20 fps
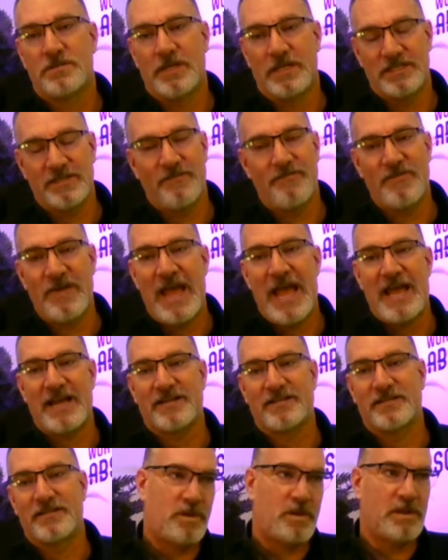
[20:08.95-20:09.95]
That's a
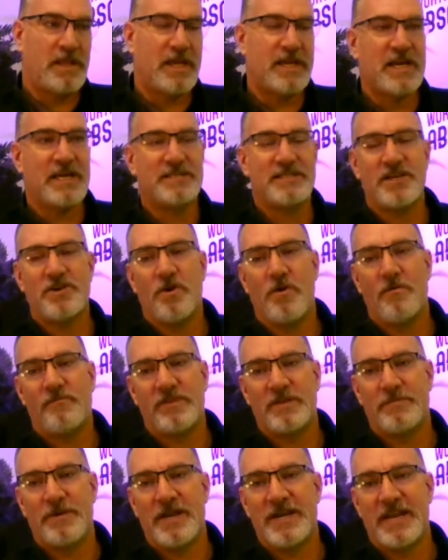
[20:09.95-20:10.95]
fact like I said,
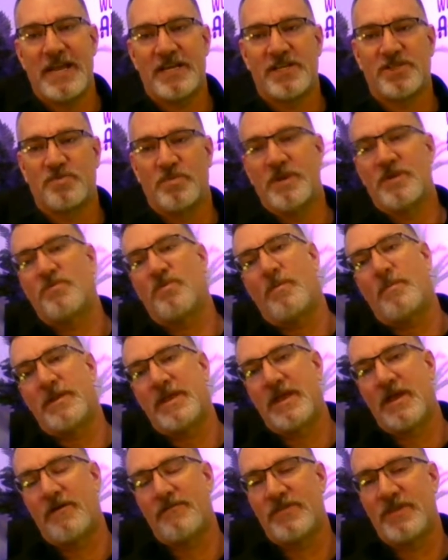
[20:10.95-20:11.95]
hopefully by next week we'll
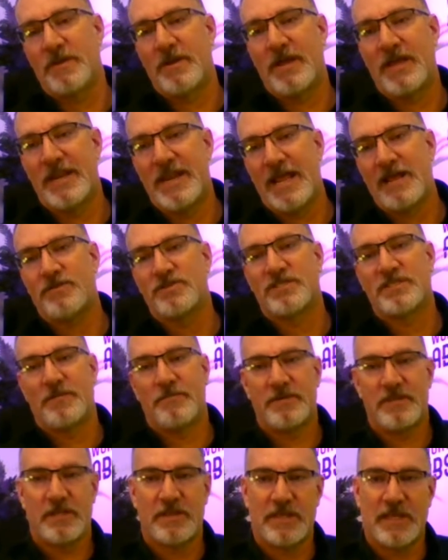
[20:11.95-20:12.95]
be able to announce
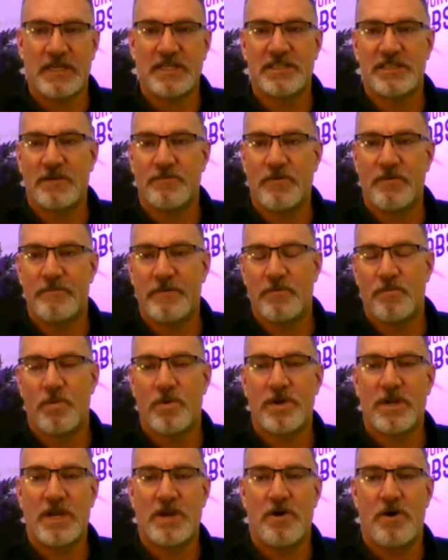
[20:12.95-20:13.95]
some of the things that we've been
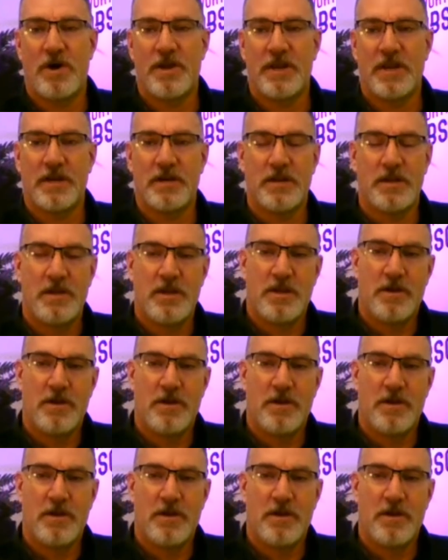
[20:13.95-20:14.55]
working on and